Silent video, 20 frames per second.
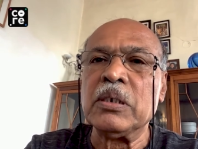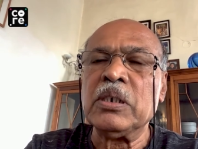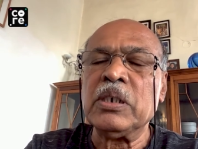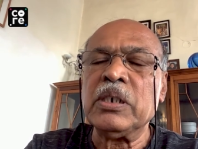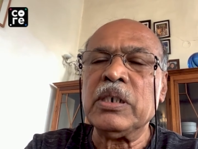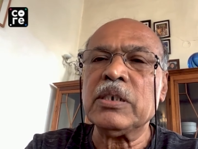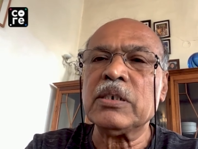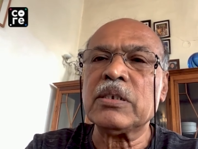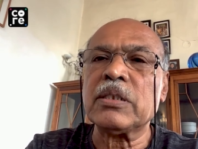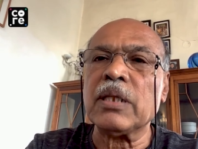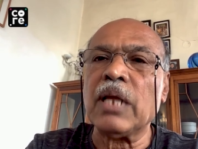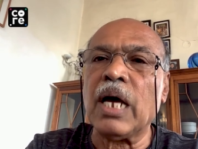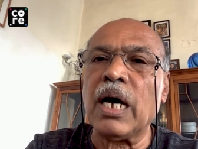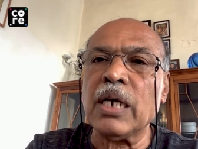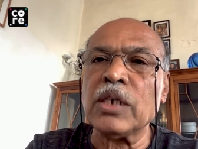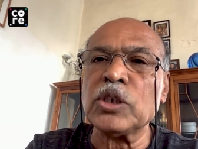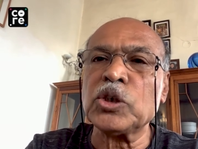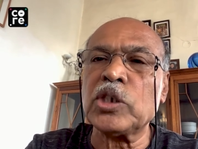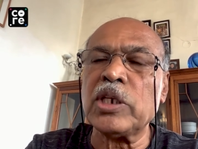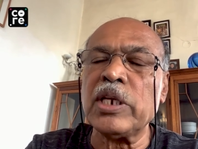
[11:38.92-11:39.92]
it's
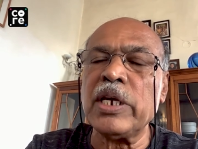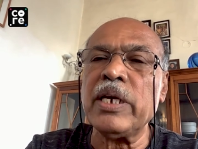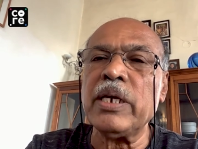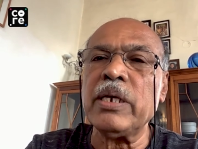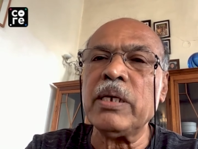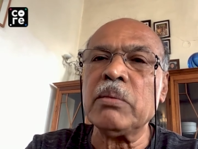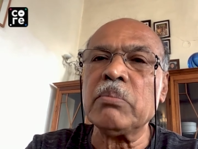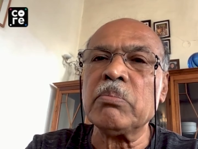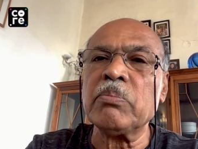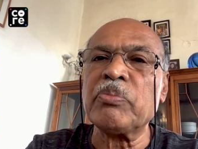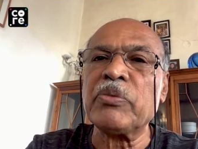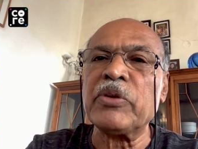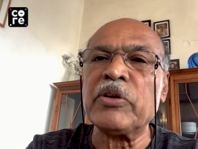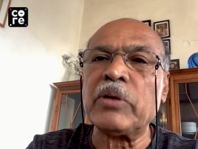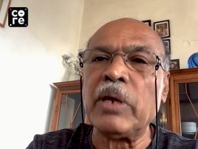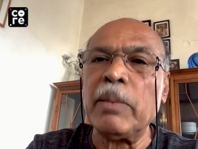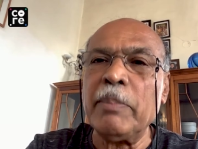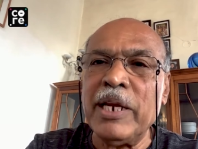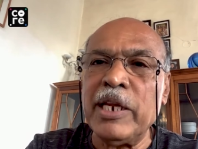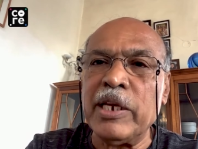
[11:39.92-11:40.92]
largely
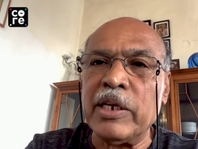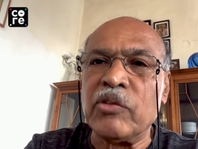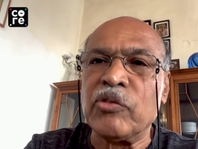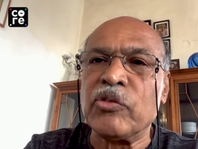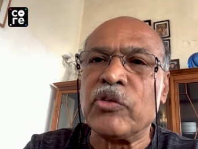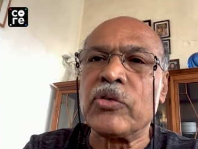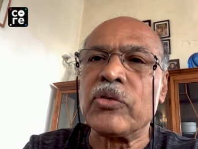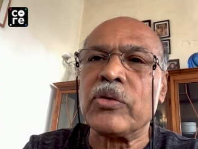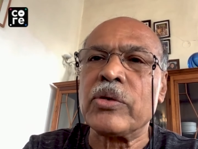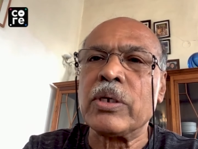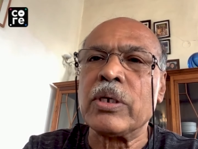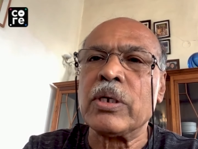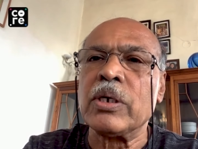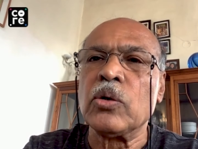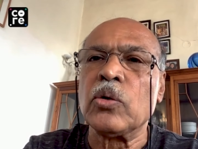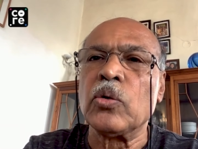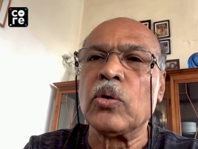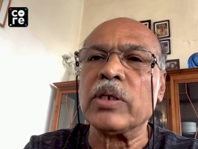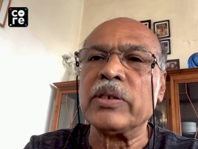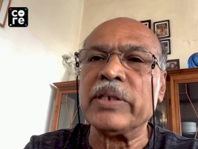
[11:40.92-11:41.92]
Tamilians
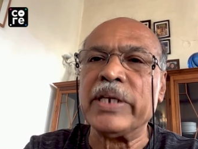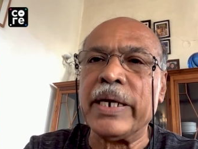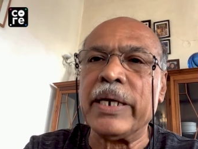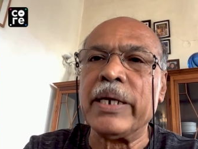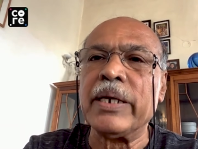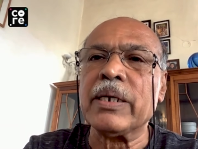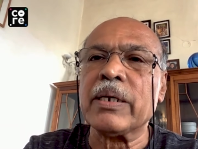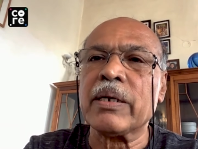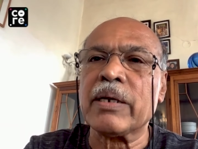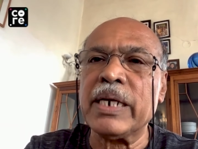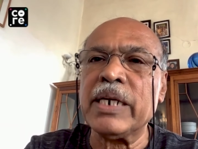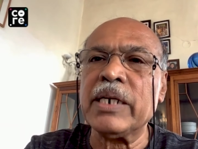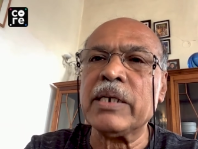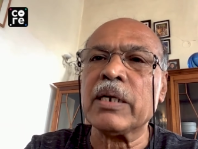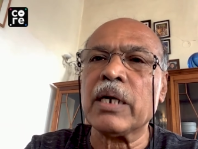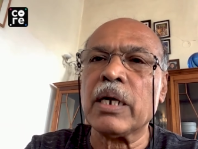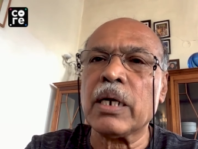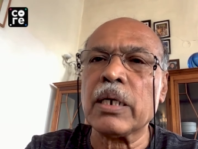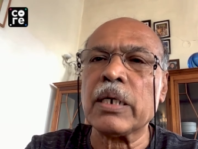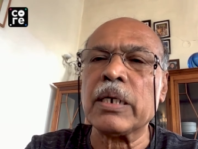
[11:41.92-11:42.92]
who are there, right?
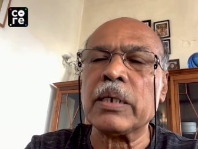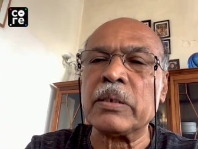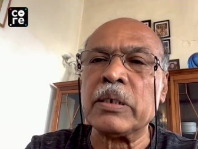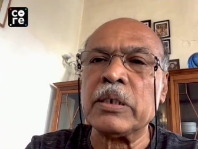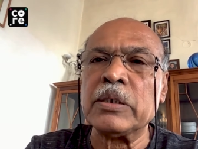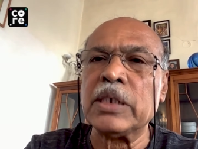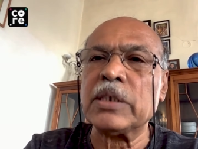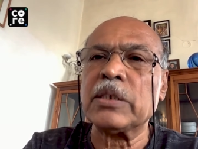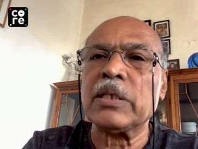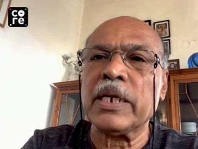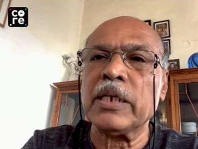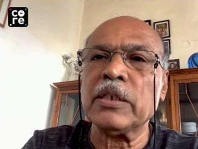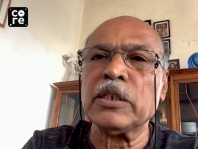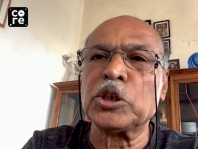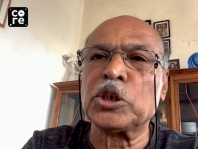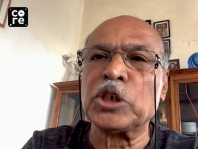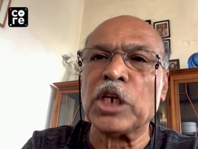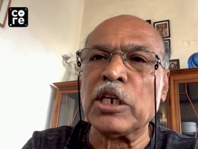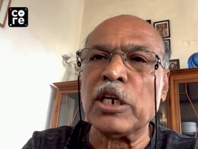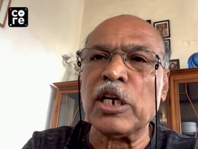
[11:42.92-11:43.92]
Just like in the
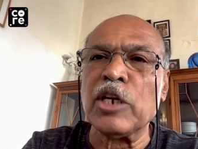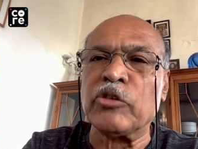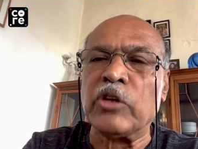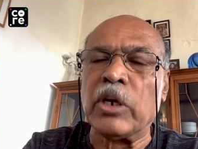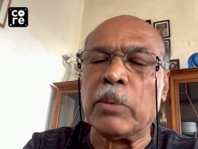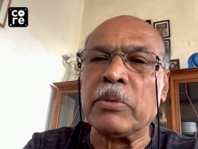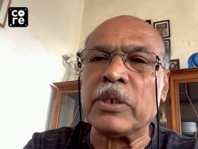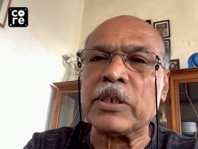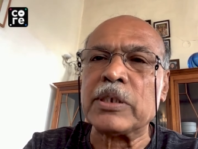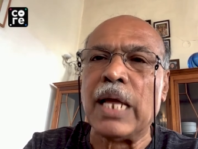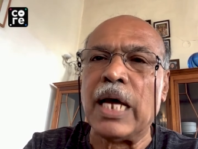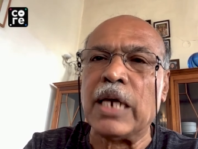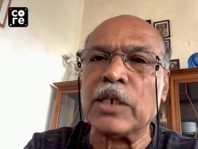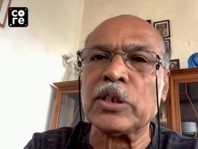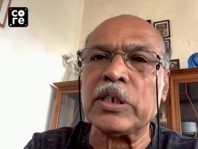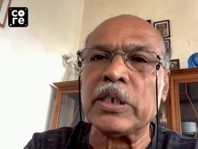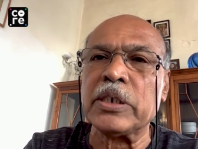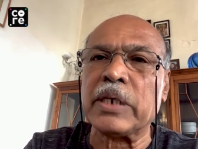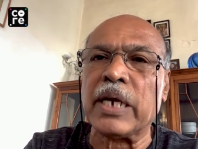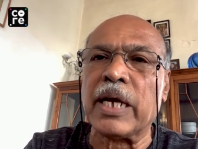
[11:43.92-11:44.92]
journalism, it's
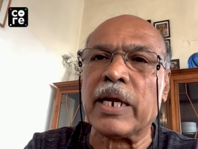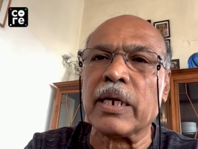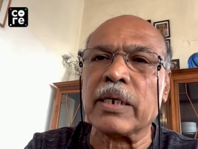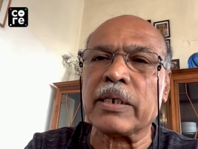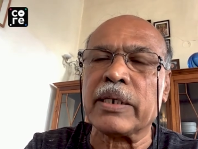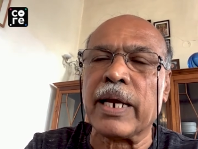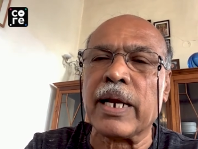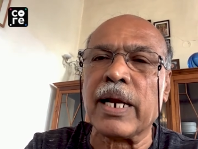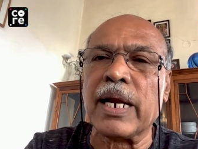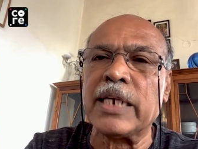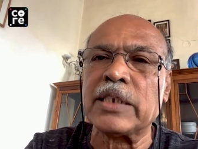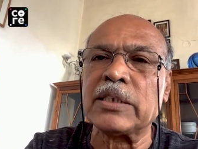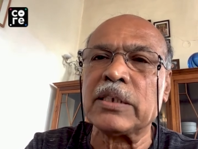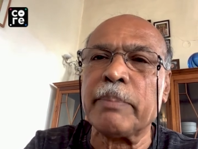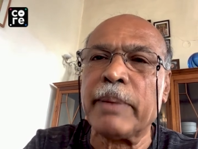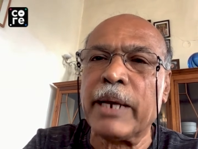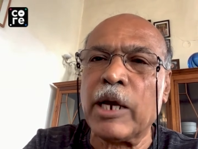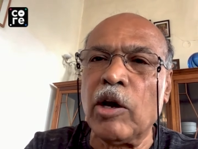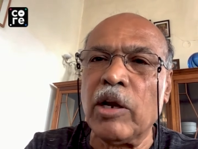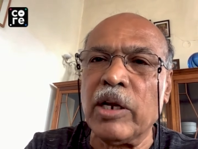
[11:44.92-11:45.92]
largely Keralites and
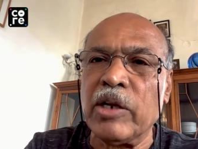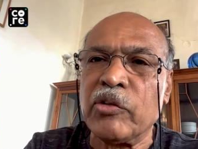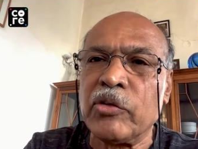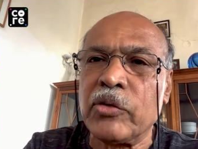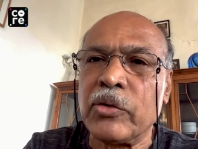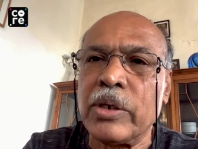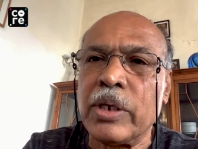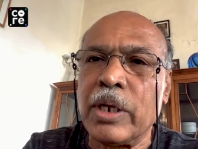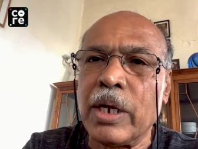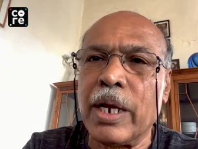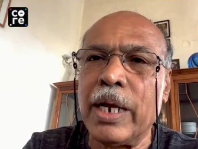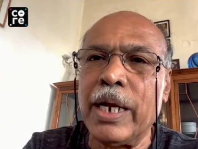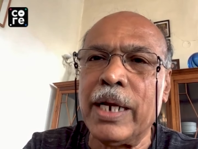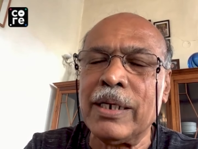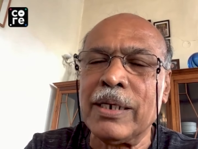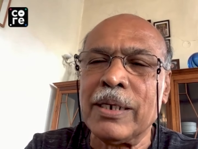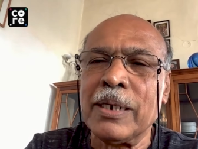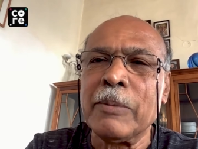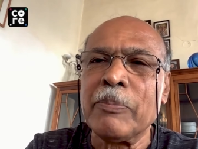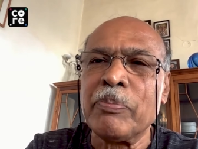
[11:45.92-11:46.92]
Bengalis, right?
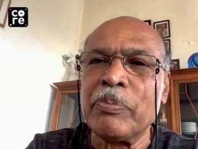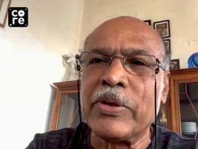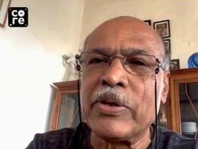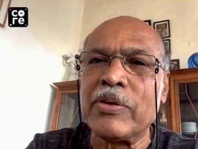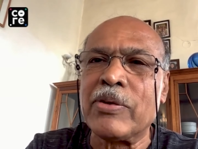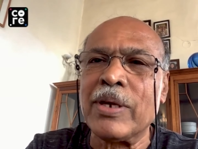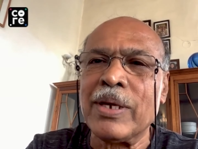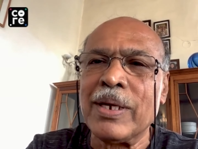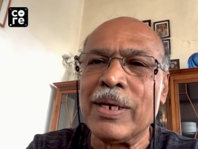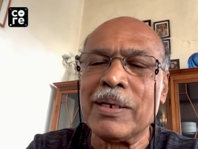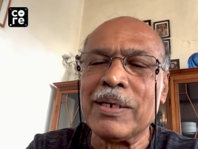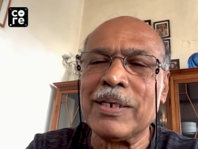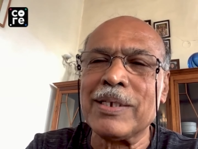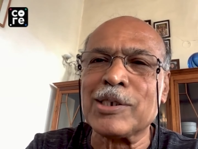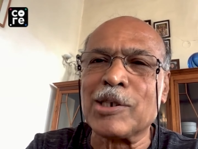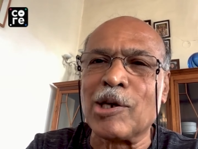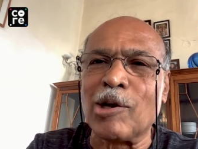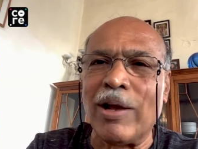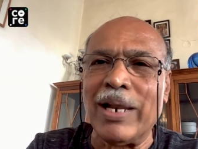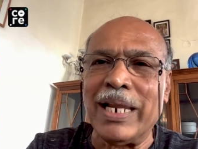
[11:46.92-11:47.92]
It's, it's
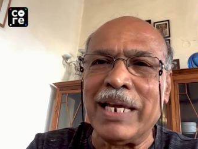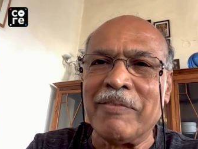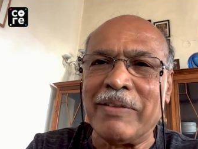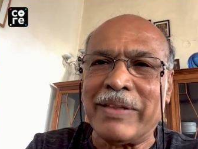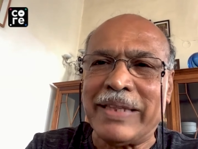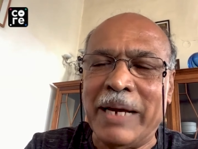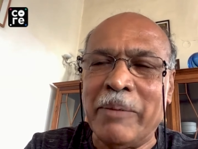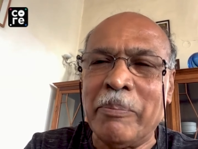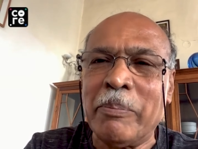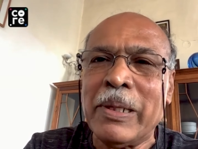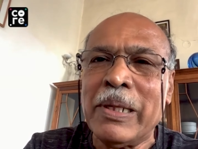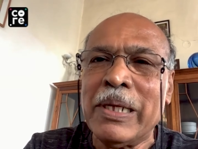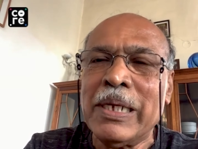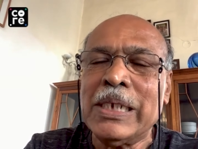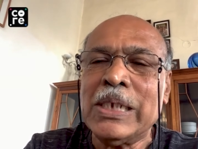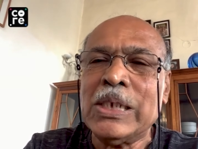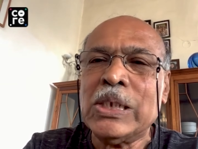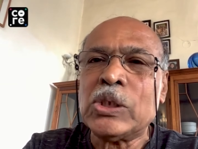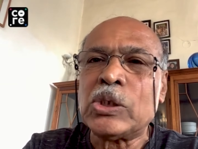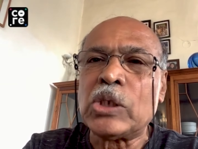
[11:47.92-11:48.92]
crawling with them.
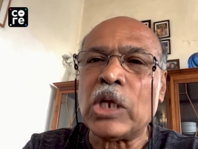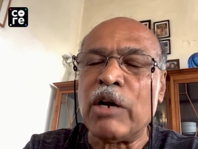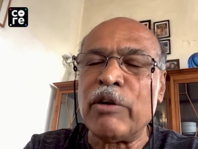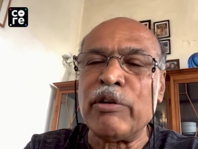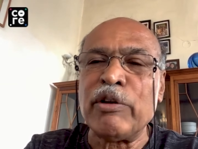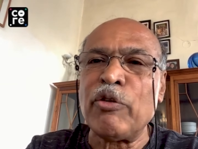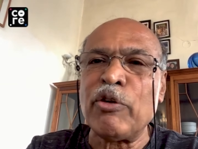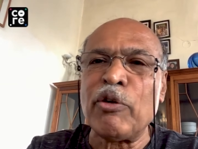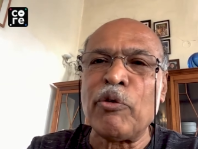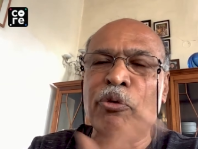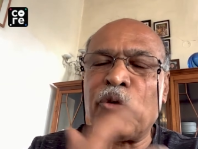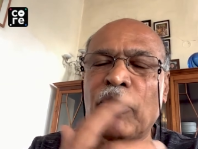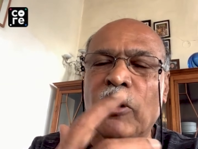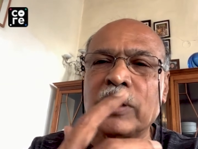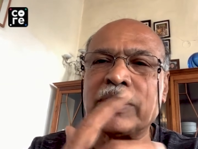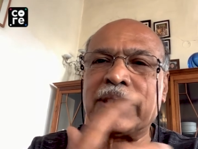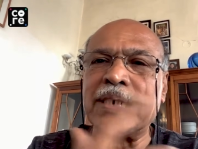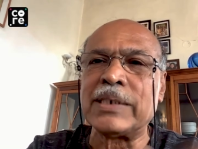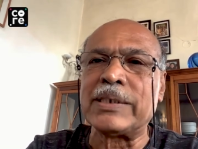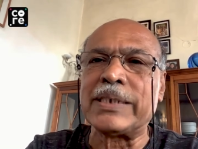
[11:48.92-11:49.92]
So now if you
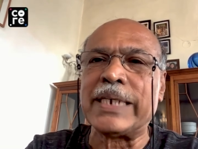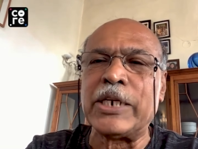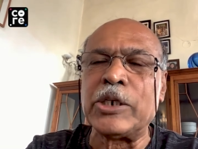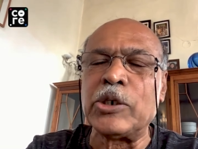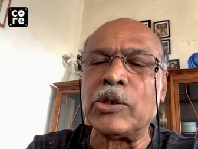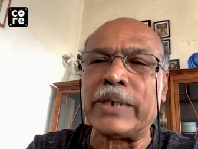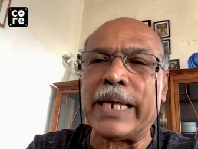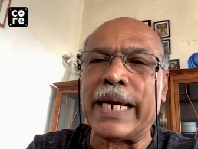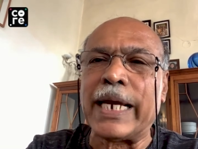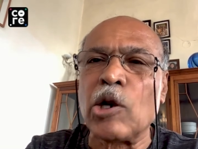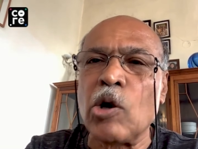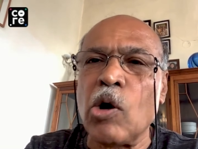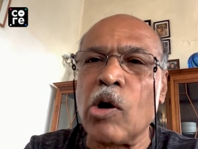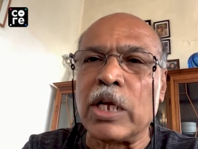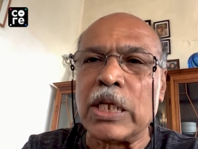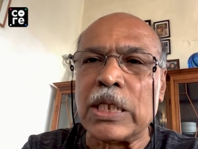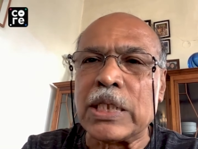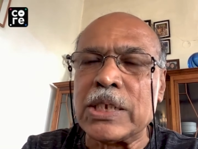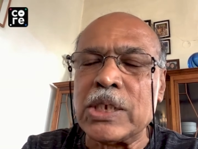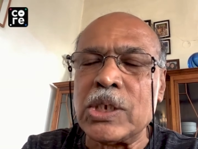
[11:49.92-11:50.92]
force and say you take
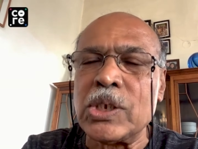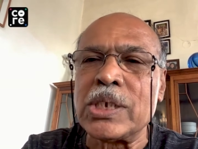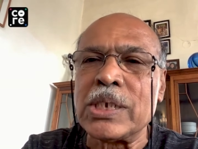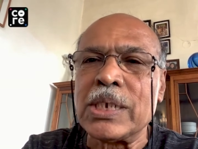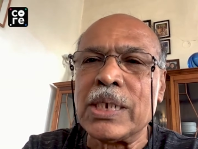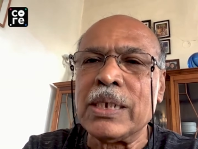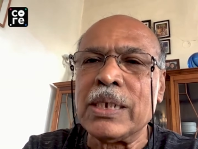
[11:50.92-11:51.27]
locals,